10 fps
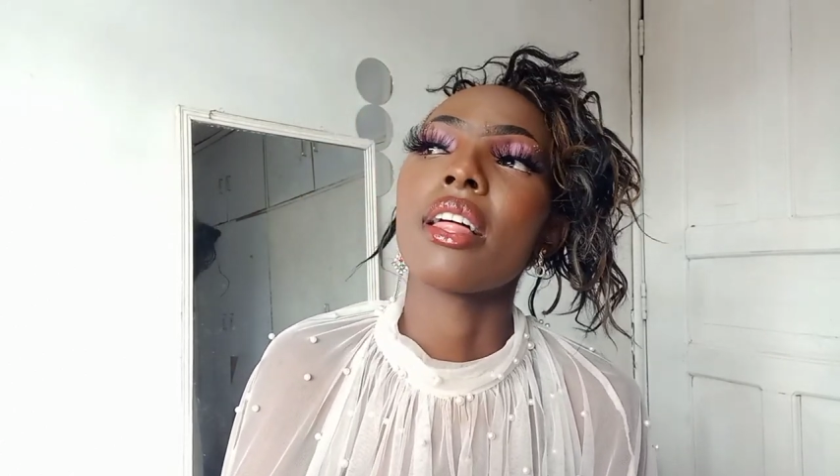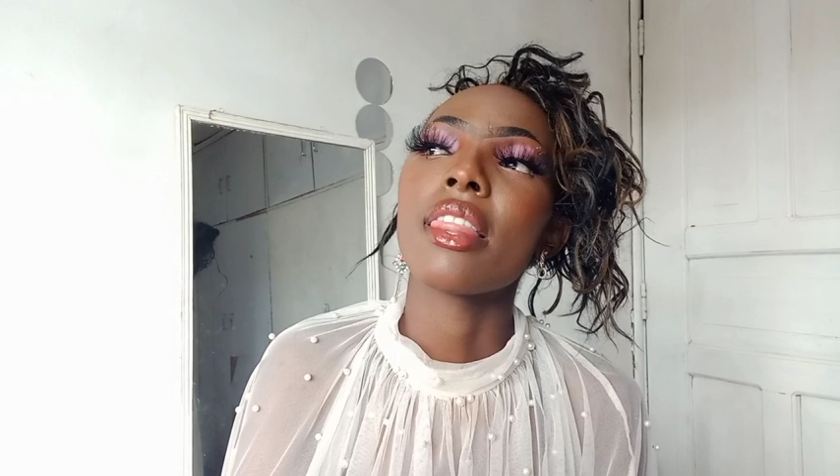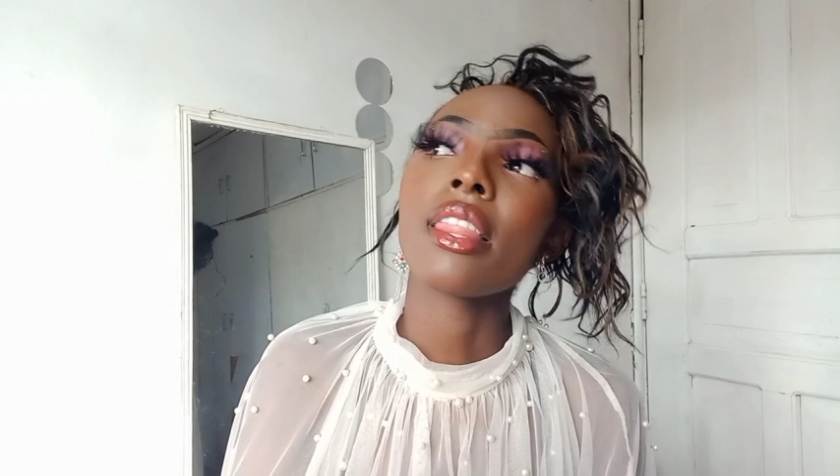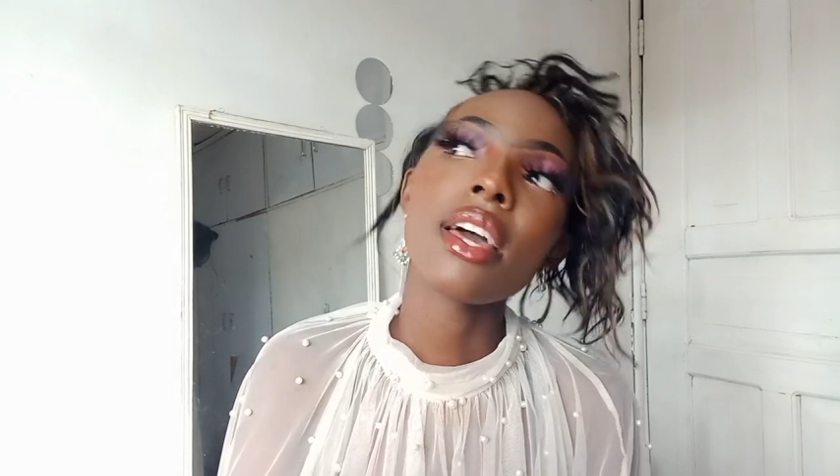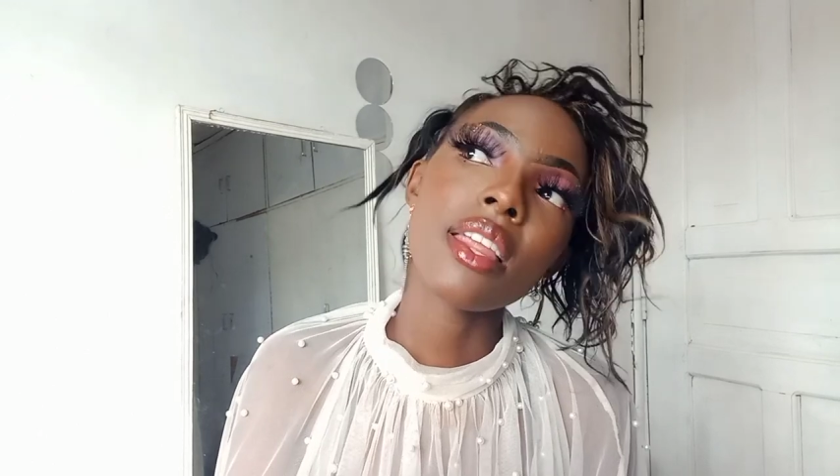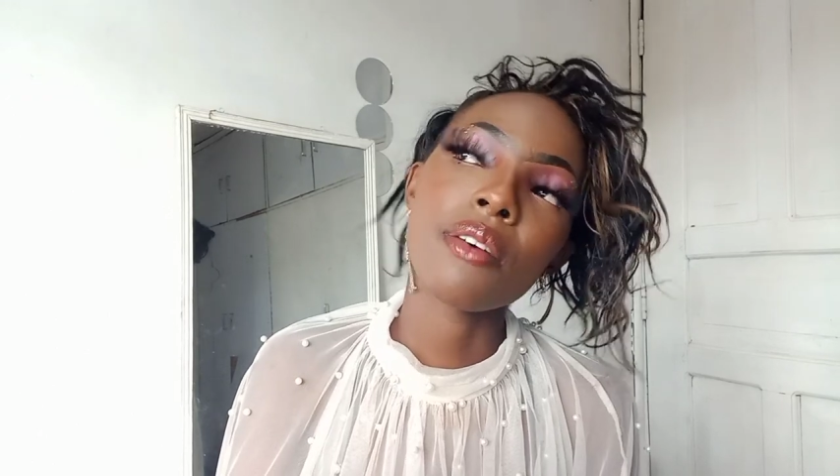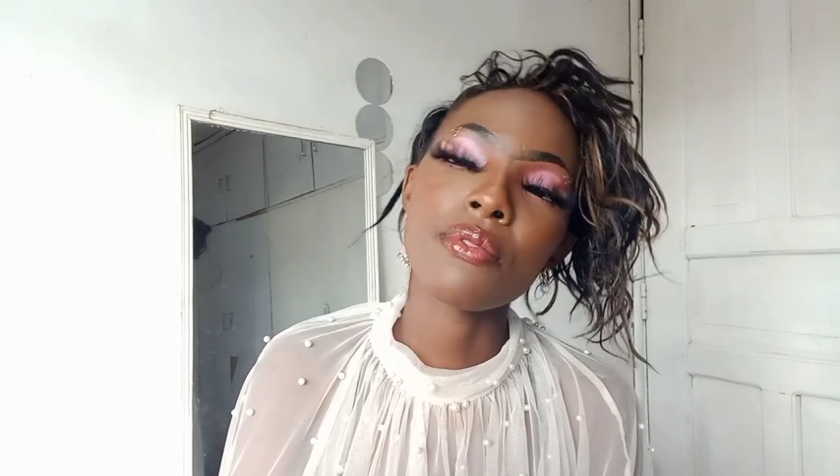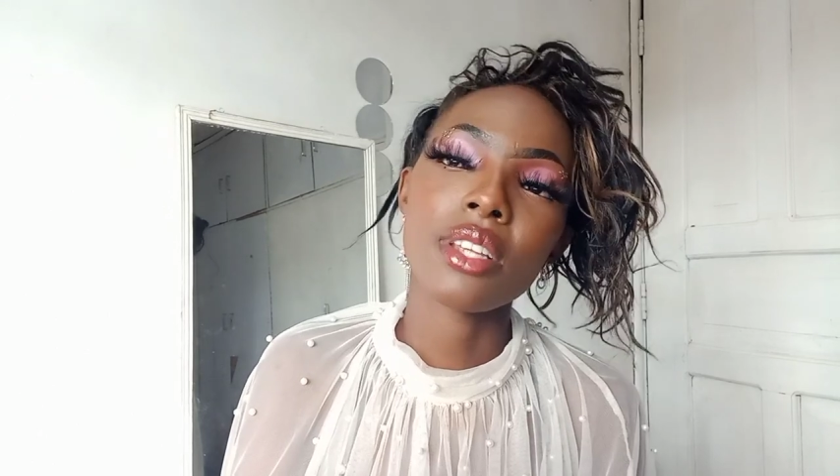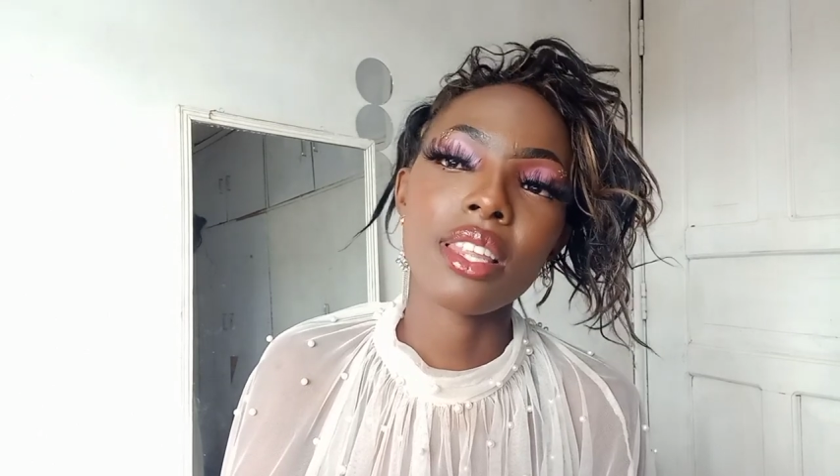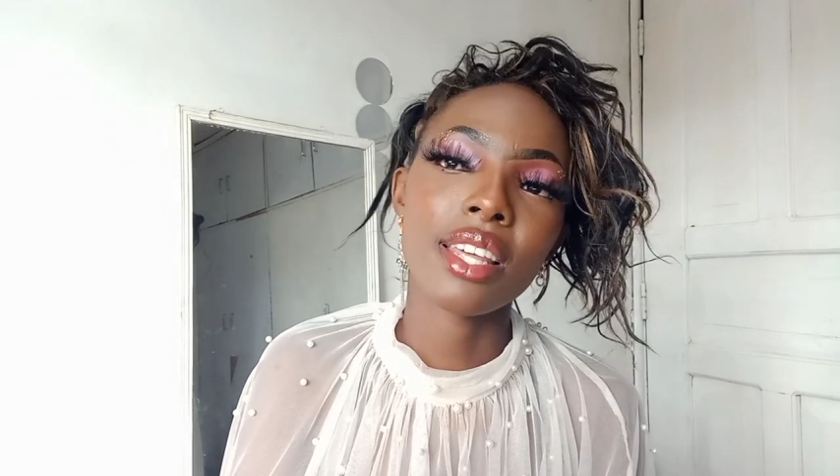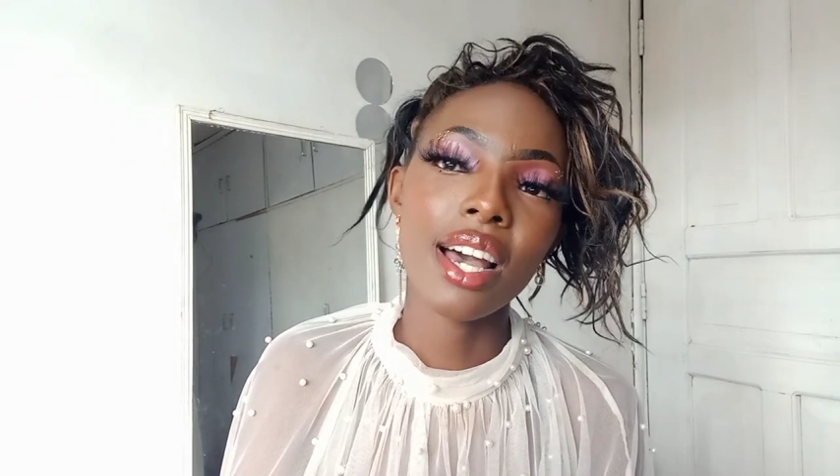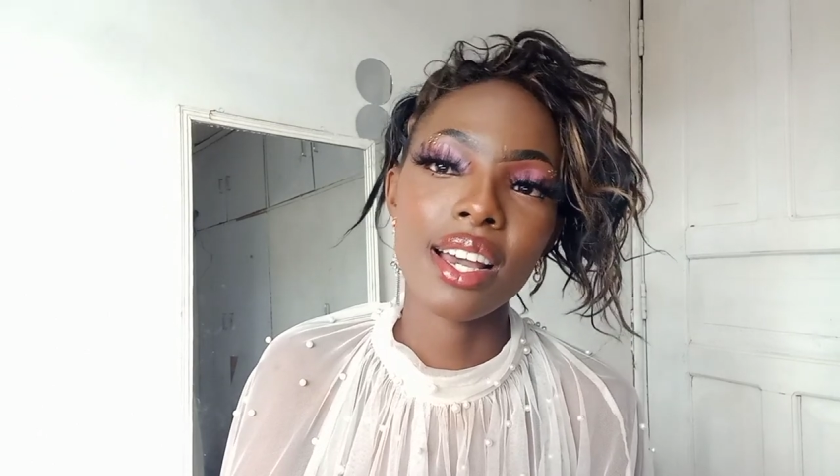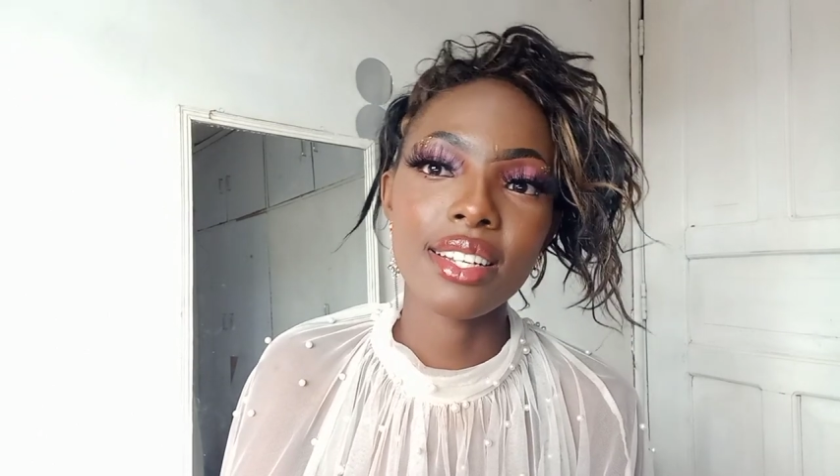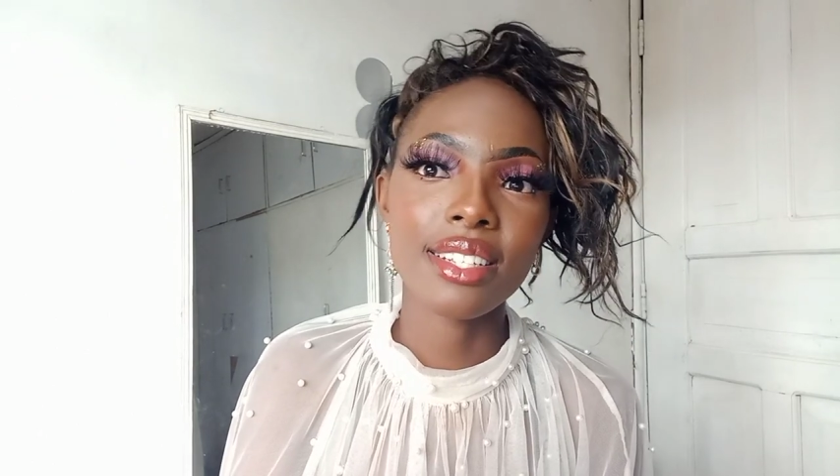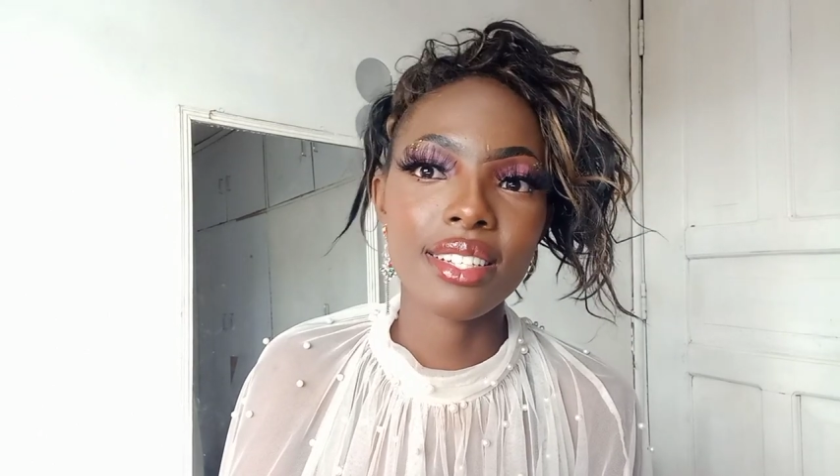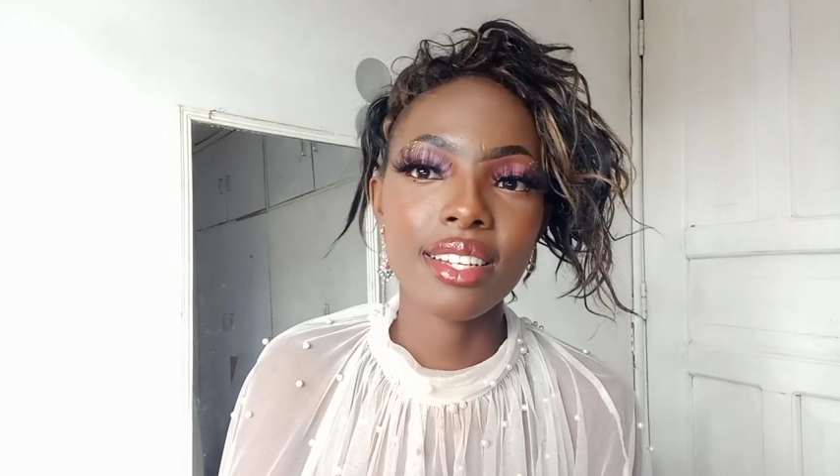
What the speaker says: Then after that,